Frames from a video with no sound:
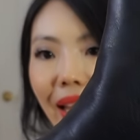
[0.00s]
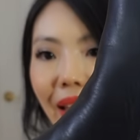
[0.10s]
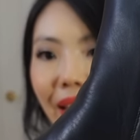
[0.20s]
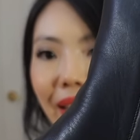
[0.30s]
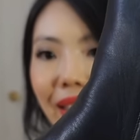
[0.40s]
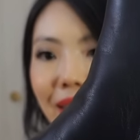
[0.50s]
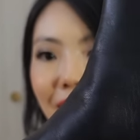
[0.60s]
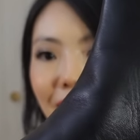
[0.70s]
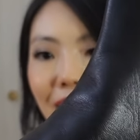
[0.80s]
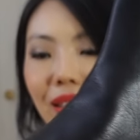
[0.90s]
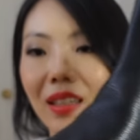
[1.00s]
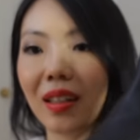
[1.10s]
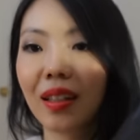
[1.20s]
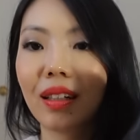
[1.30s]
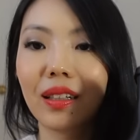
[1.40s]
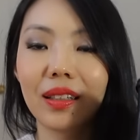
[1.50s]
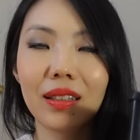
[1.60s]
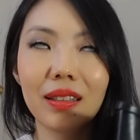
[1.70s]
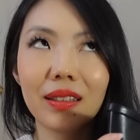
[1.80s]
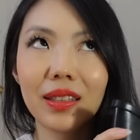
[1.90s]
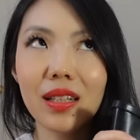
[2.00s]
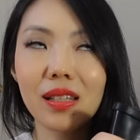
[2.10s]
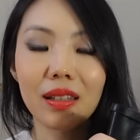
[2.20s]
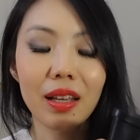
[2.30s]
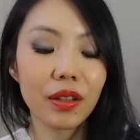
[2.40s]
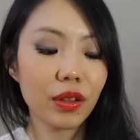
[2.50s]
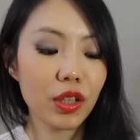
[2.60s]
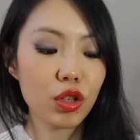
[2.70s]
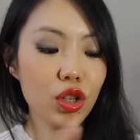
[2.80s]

and oh, this leather is